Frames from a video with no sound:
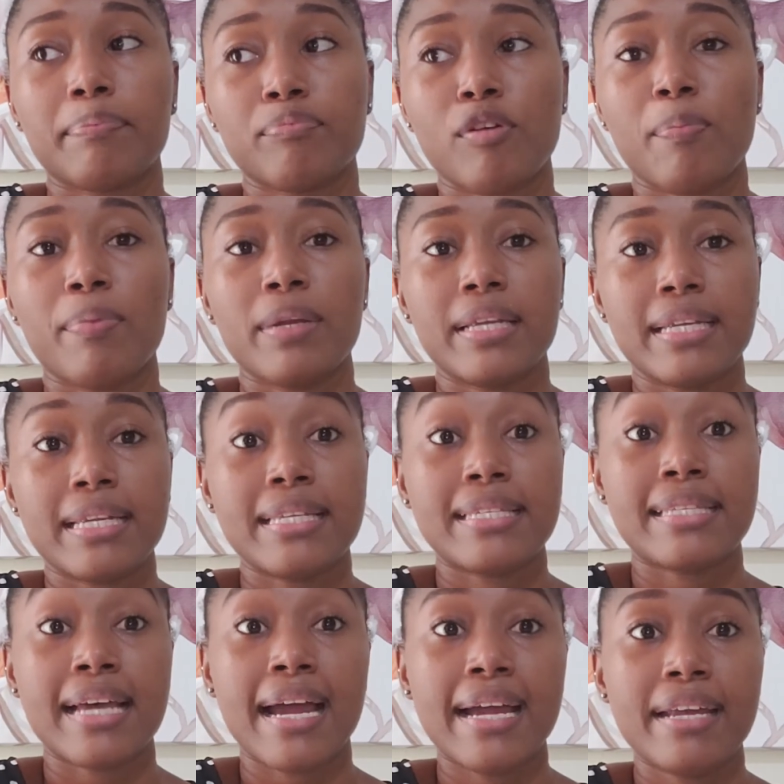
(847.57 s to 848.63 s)
properly
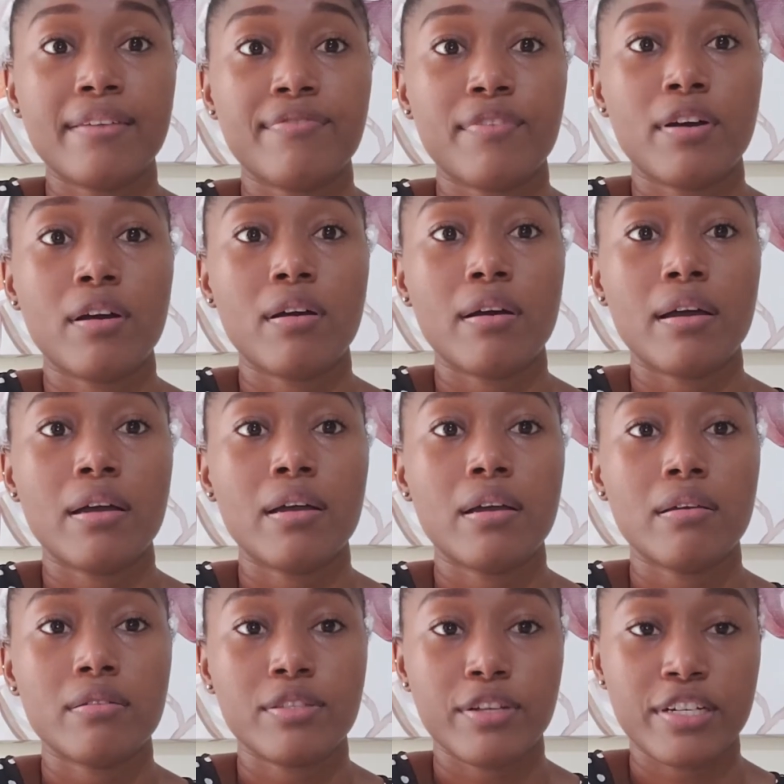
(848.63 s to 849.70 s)
designed for
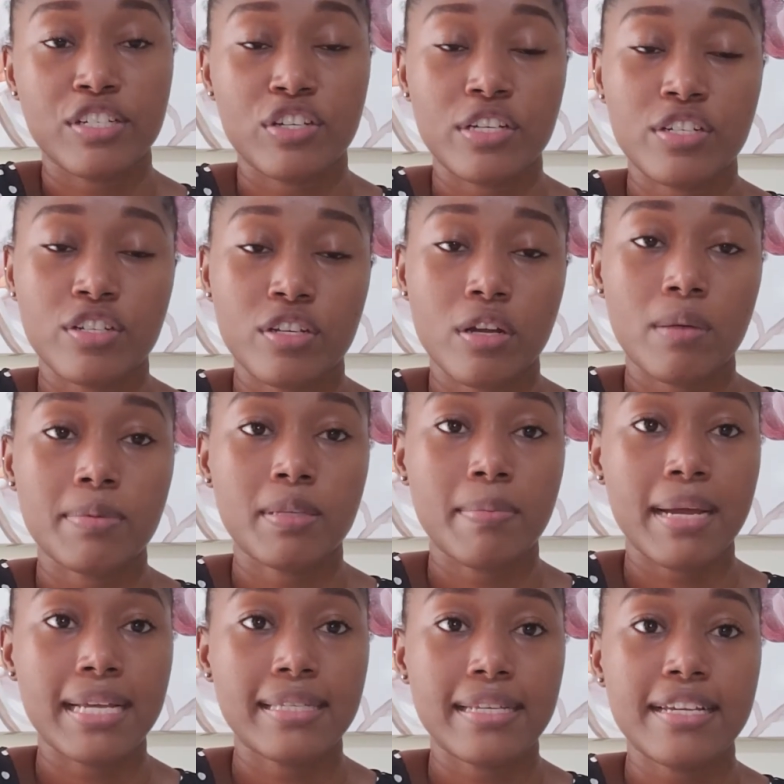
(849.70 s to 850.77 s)
search engine
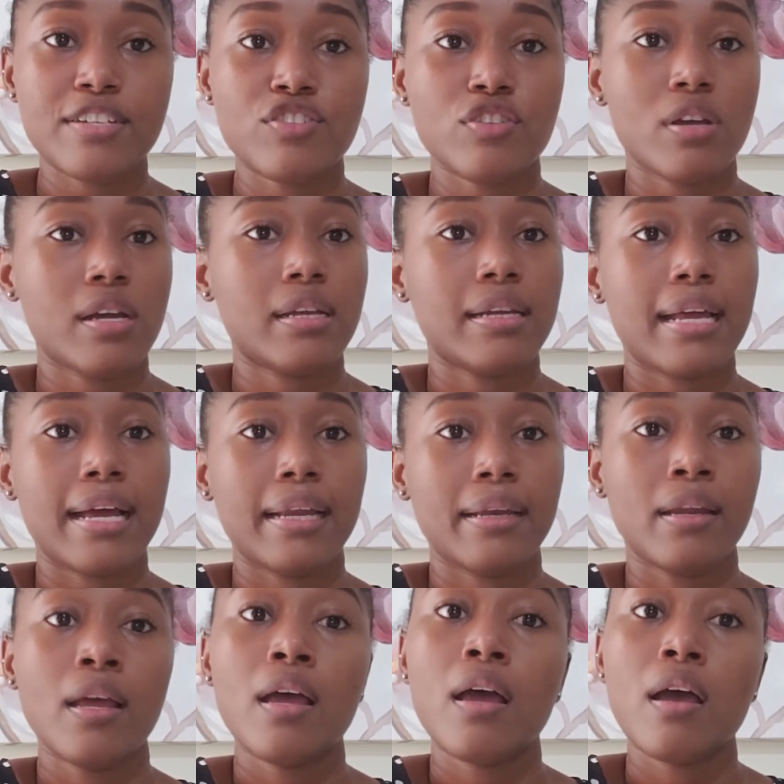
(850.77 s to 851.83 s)
optimization
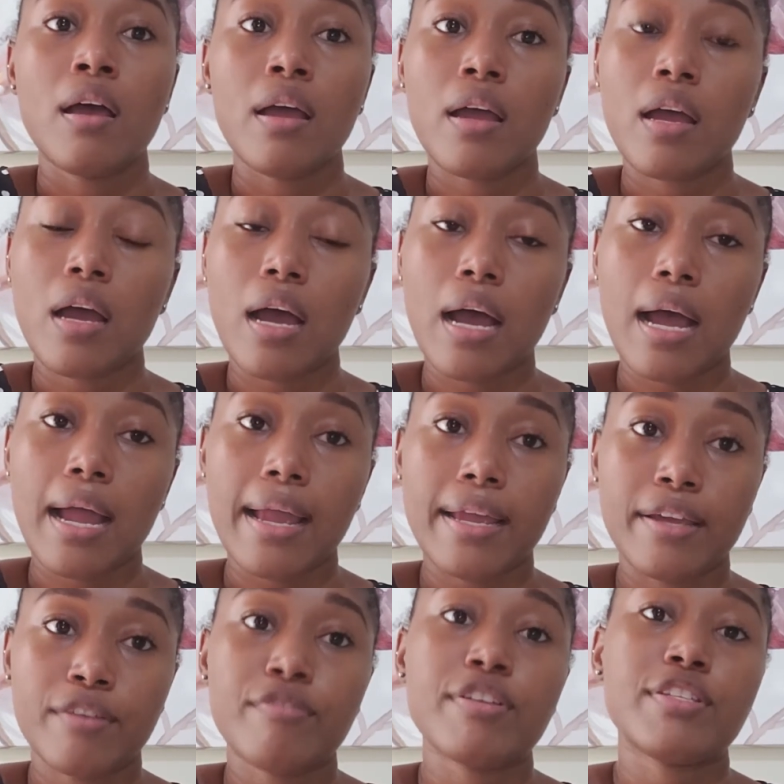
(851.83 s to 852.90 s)
and
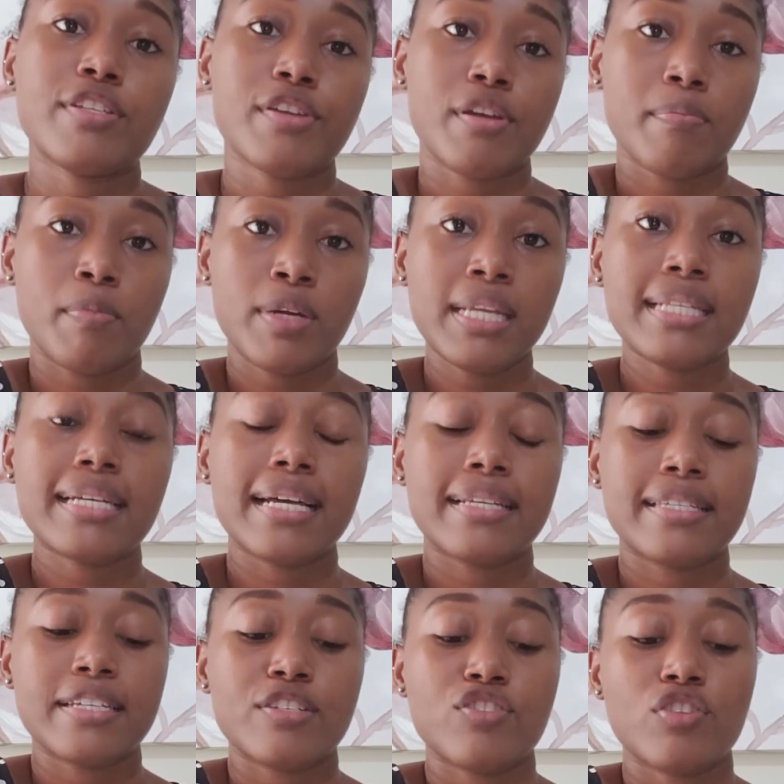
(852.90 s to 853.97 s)
increasing your
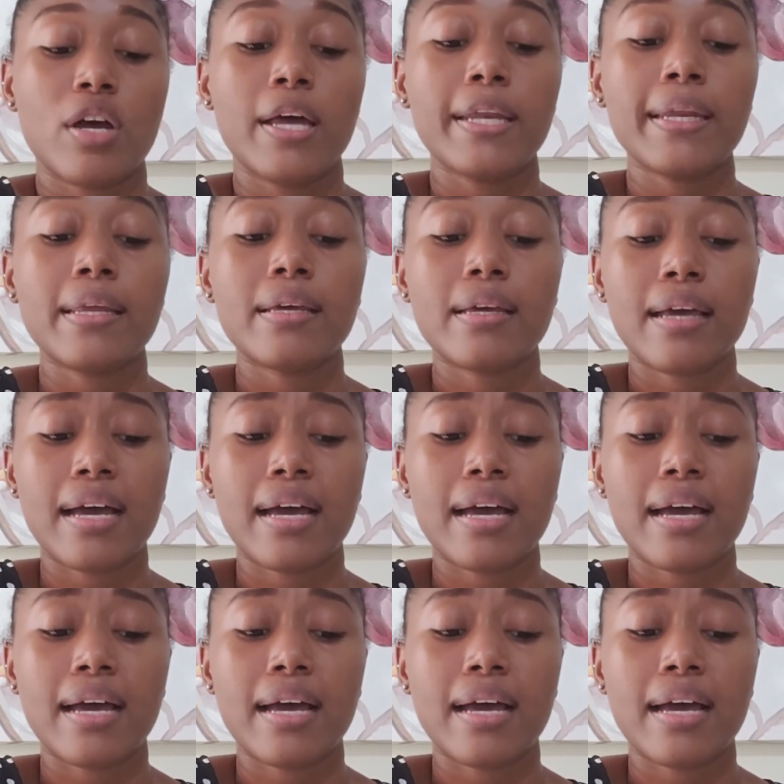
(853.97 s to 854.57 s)
monetization.